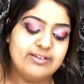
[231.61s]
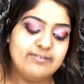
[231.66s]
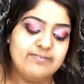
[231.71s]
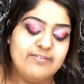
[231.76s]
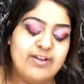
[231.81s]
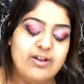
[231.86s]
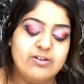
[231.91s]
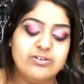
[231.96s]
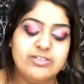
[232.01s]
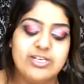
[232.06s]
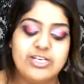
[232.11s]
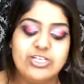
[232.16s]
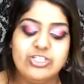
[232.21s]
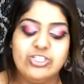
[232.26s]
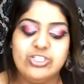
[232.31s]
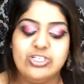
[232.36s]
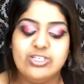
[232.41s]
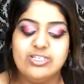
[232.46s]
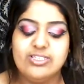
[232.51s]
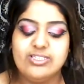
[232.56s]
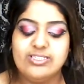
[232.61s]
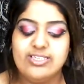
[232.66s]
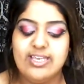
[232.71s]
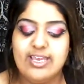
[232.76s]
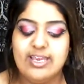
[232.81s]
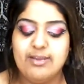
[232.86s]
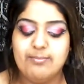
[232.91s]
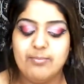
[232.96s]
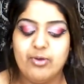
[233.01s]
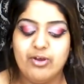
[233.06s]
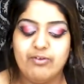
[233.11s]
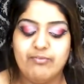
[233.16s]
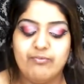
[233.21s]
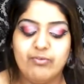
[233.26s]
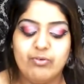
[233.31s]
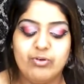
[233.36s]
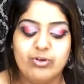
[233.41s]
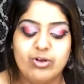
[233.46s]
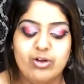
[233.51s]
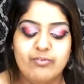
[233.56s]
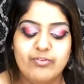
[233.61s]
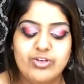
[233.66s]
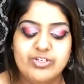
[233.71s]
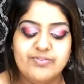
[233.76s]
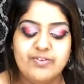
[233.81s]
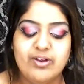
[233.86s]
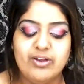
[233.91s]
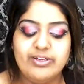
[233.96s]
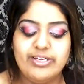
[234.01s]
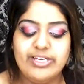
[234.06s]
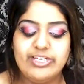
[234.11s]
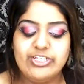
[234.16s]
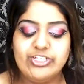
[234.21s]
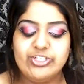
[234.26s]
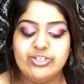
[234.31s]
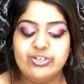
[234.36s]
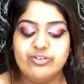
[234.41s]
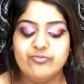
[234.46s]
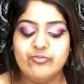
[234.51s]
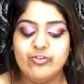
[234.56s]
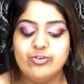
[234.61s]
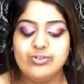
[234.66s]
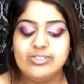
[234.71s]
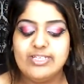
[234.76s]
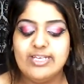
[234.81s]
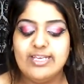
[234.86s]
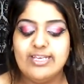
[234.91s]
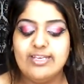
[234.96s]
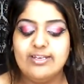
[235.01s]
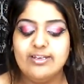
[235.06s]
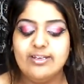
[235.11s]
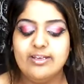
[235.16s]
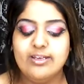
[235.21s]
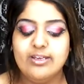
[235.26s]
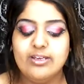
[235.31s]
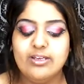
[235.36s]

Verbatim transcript: foundations in my full coverage foundation routine